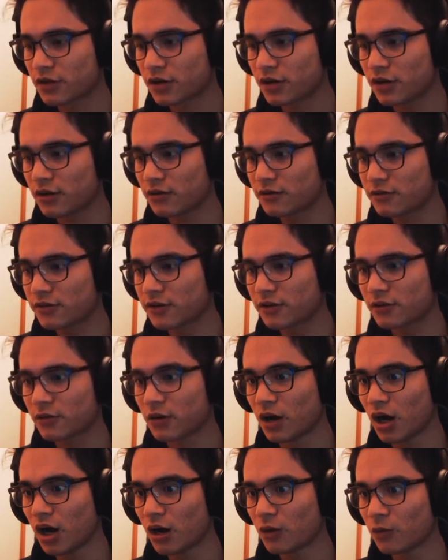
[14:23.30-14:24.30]
Okay, I'm just
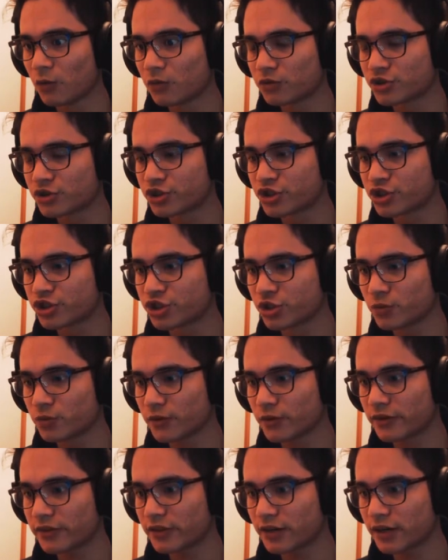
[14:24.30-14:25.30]
gonna- Oh! Shoot,
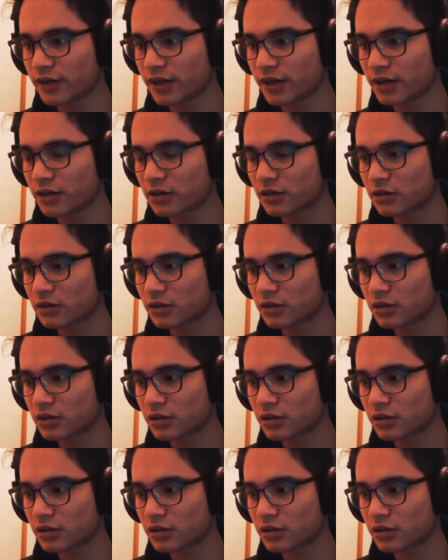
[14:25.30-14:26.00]
what the heck?